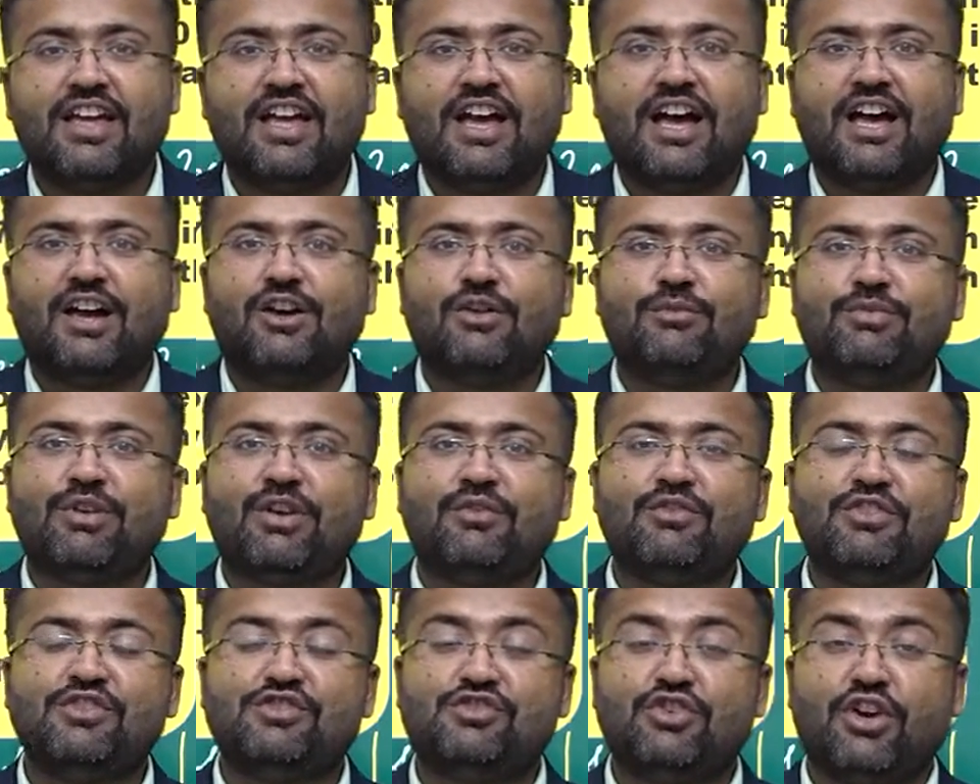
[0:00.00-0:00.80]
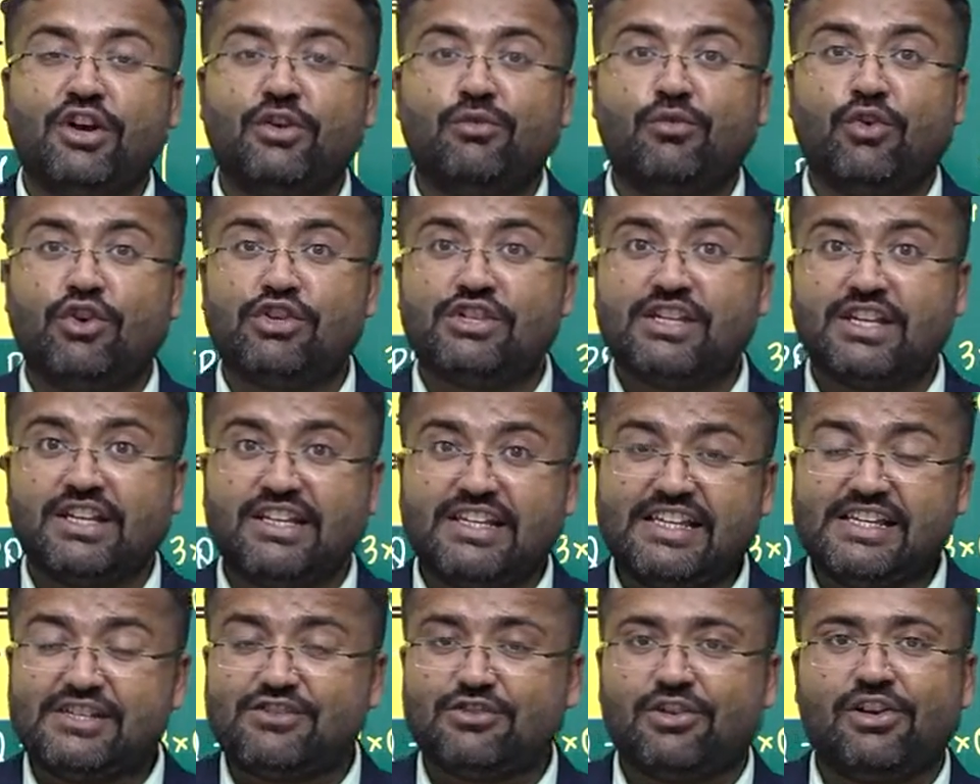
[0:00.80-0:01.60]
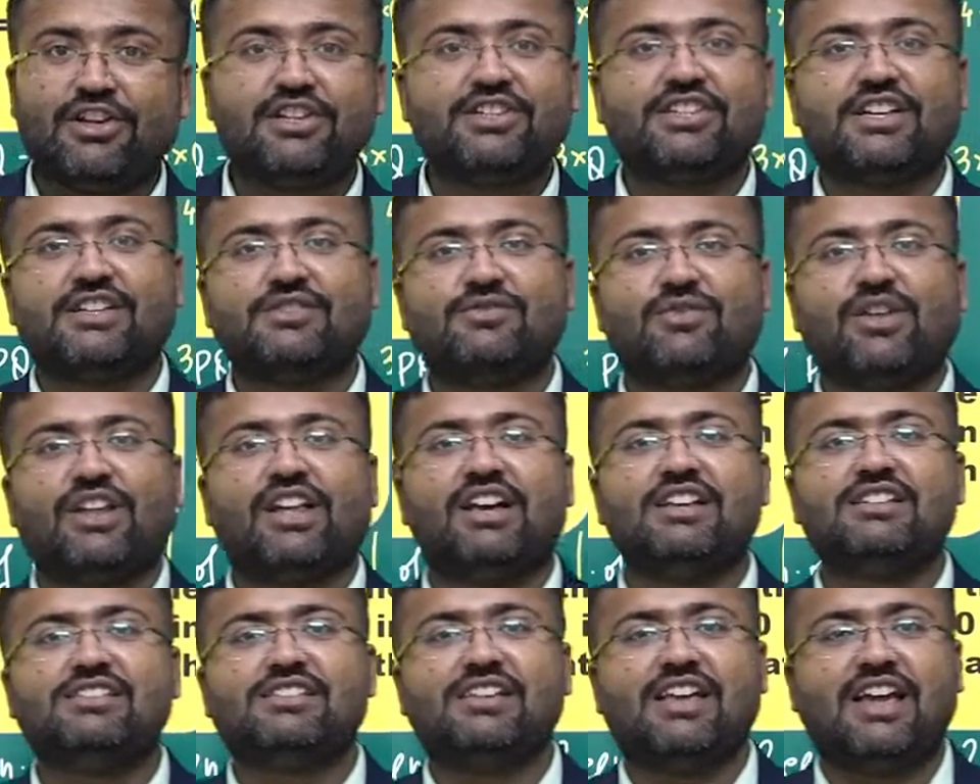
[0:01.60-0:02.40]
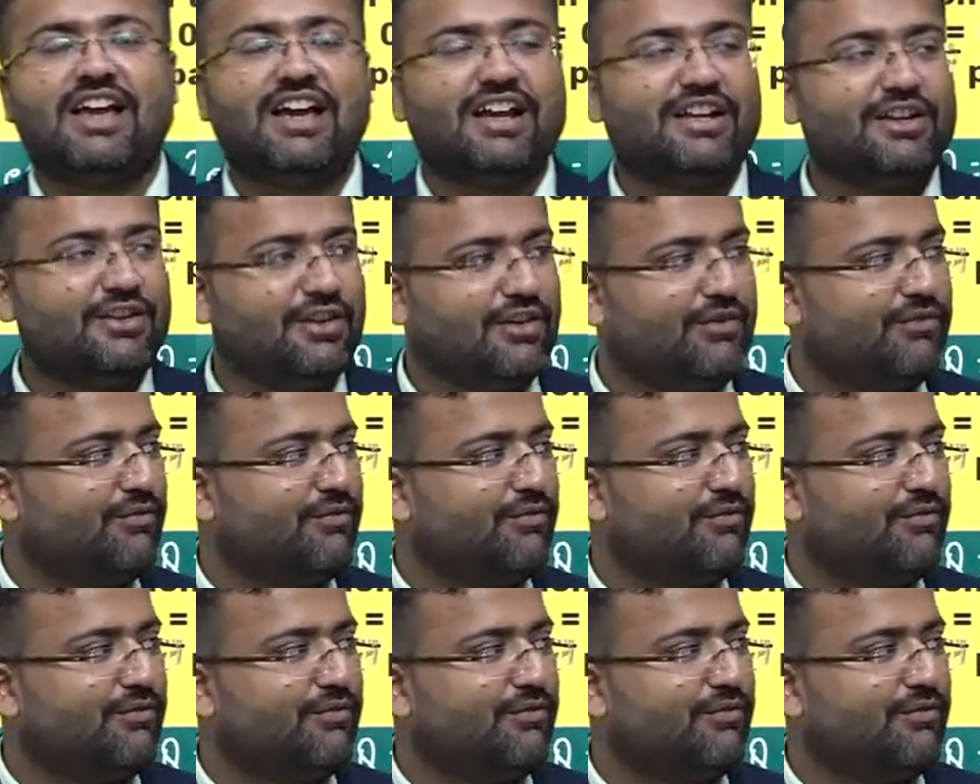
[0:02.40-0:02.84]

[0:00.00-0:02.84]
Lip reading: I hope you have enjoyed watching these solutions with us, and